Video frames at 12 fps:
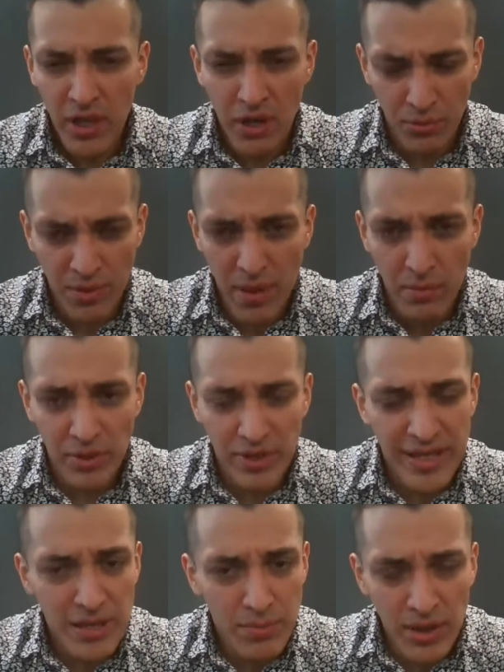
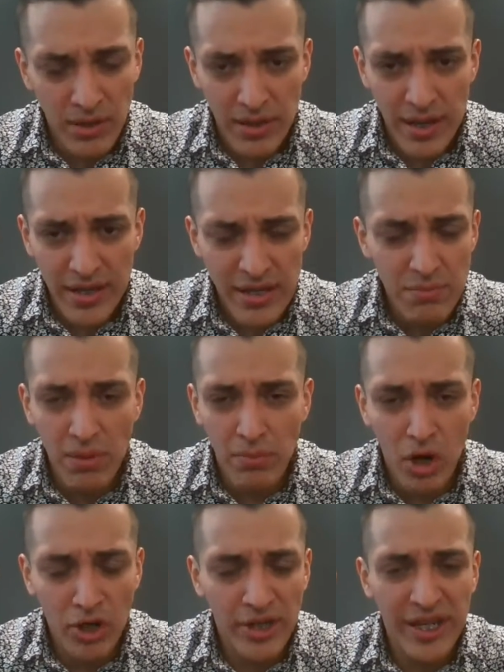Remember, email
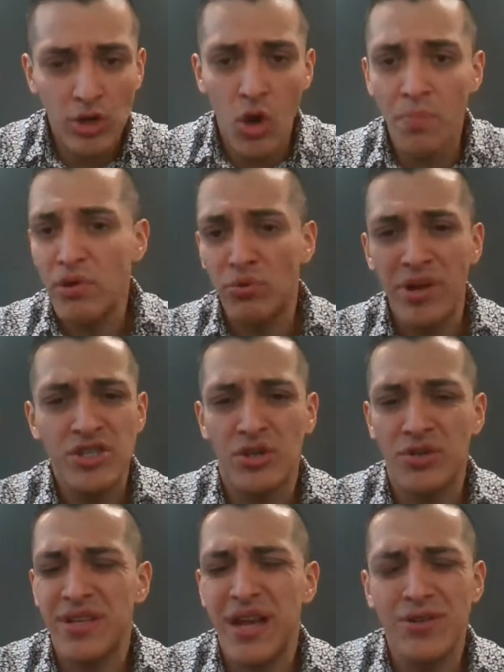marketing open rates
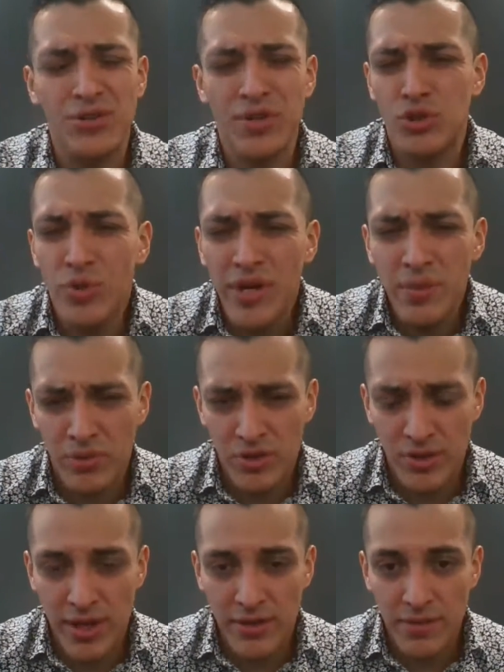are down to the
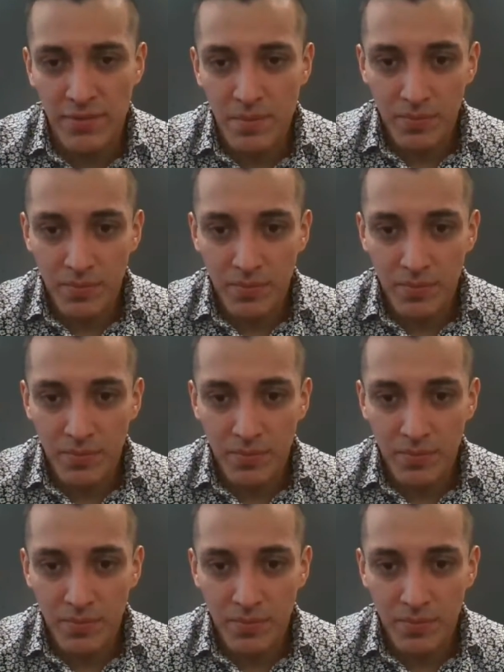20%.